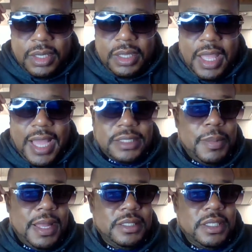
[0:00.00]

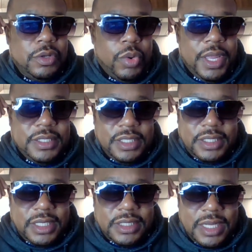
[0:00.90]
Cashman is in Queens. He said
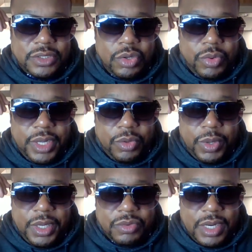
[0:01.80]
it's not snowing in
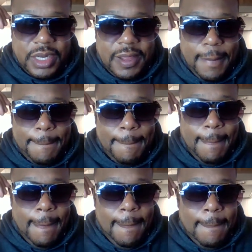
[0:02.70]
Queens right now.
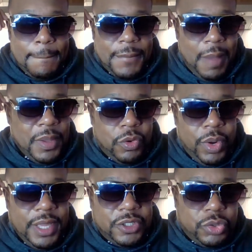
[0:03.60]
I'm in
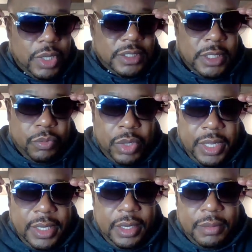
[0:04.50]
Queens too. I just didn't want to
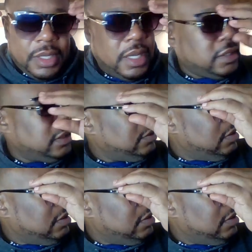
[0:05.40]
get up, guys. That's all.